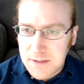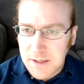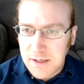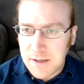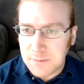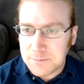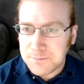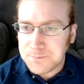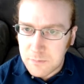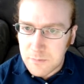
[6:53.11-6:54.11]
I
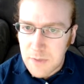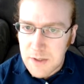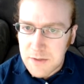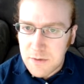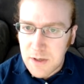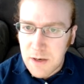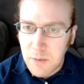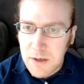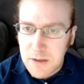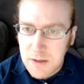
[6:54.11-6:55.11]

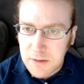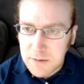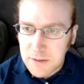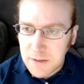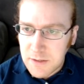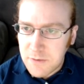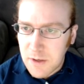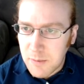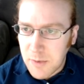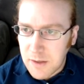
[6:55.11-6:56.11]
want to live
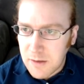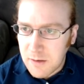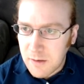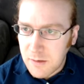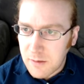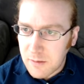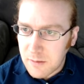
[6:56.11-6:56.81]
up in here.